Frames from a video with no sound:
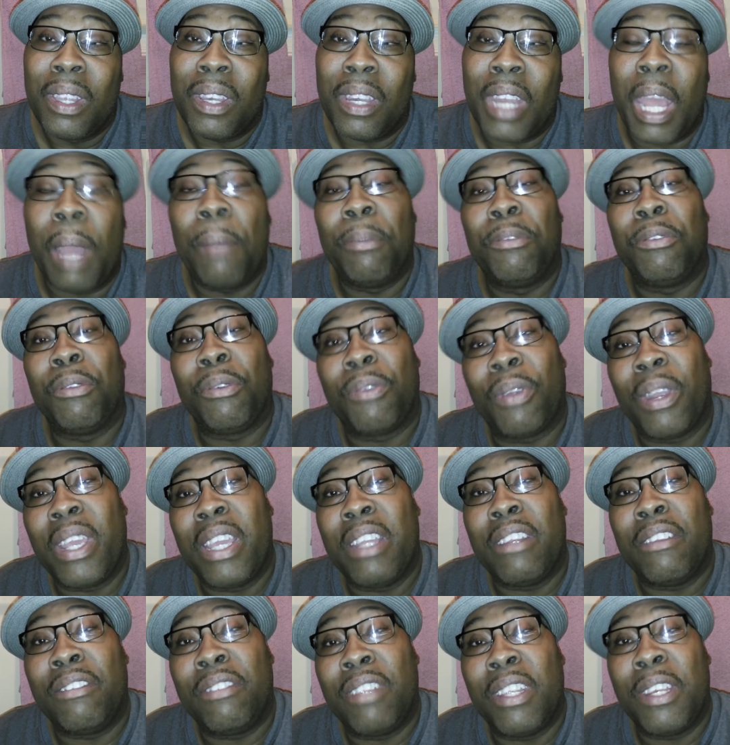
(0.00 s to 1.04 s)
That was some
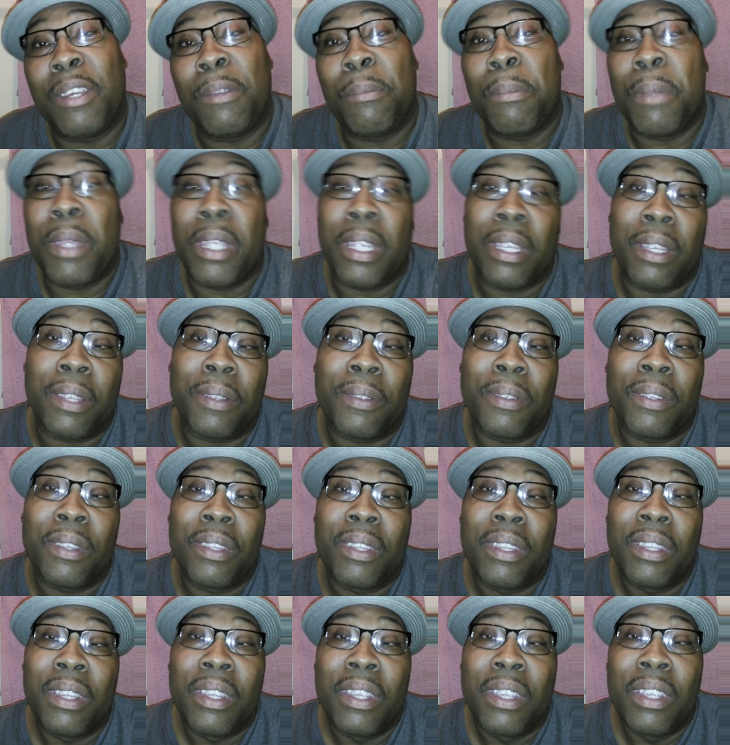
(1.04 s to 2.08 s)
crazy shit to me.
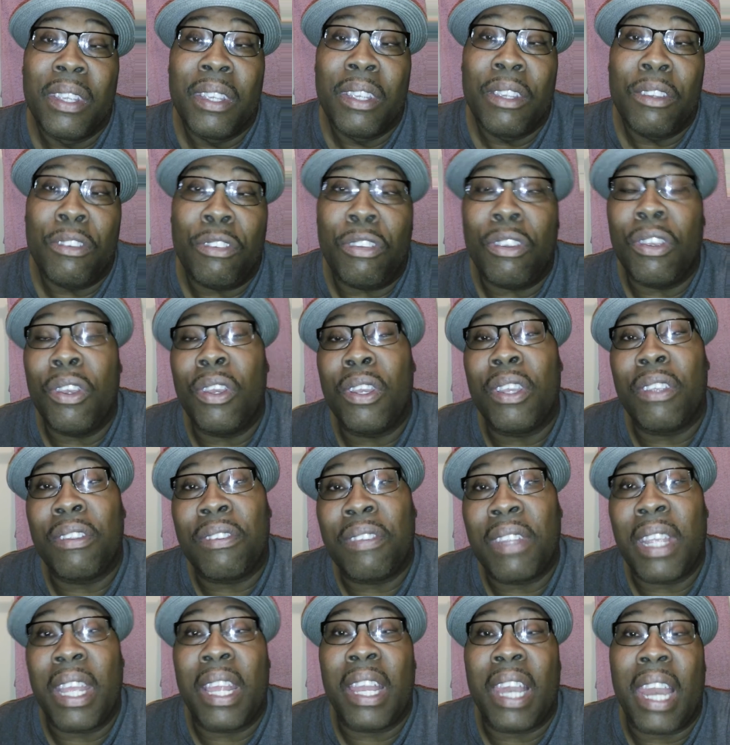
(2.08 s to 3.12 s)
Sugar
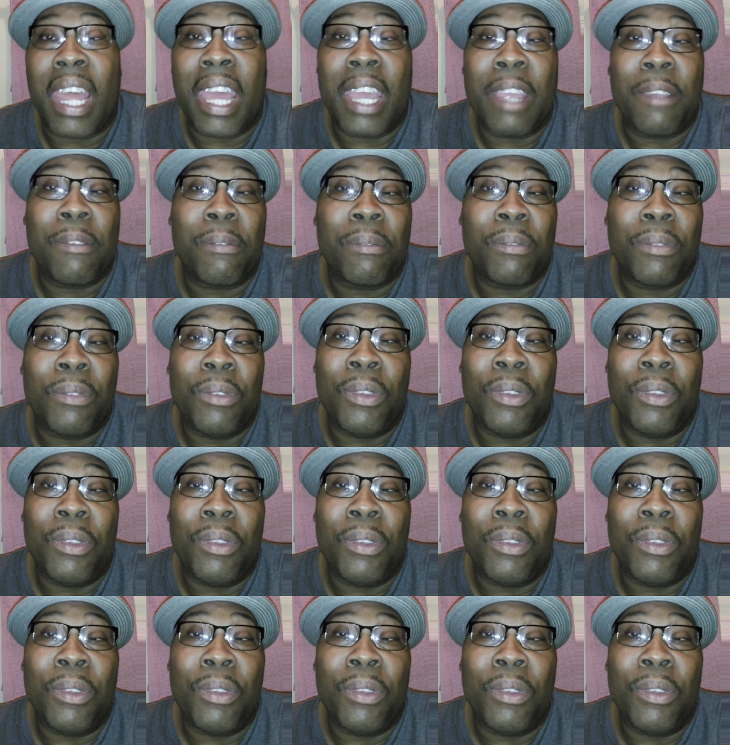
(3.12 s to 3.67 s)
sound like